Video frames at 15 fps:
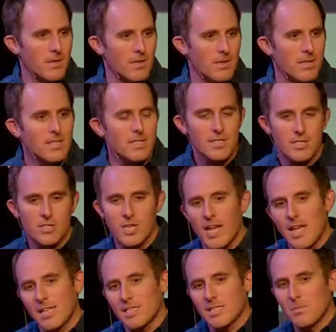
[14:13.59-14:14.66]
This is a
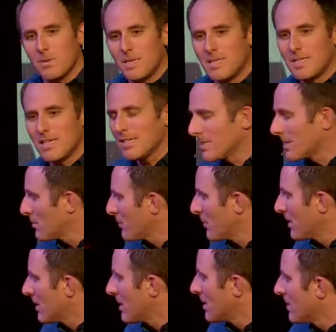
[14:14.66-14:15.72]
chance to be
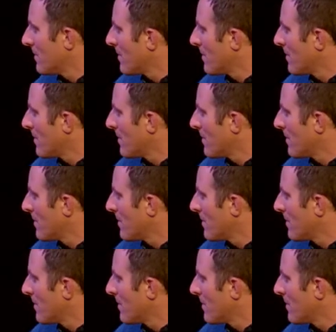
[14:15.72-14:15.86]
disciplined.